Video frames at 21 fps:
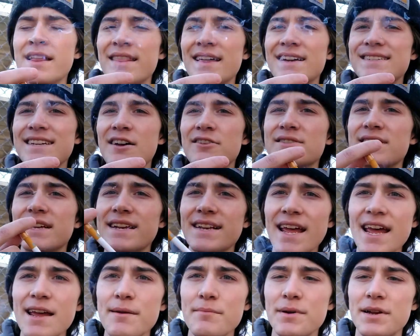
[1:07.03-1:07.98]
that's out
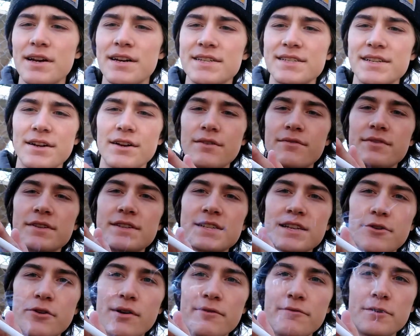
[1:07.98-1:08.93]
today because of
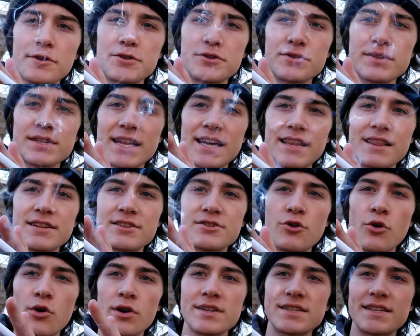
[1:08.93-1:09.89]
cigarette filters like this
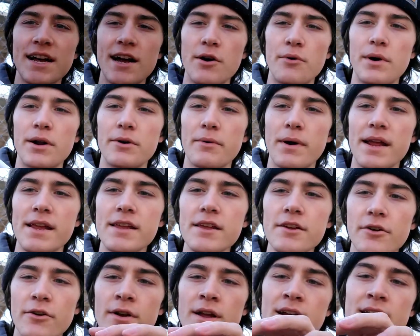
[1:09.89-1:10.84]
cork style one right
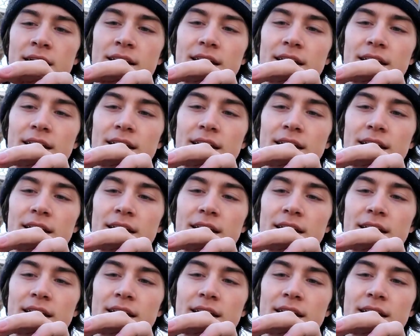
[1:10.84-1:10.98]
here.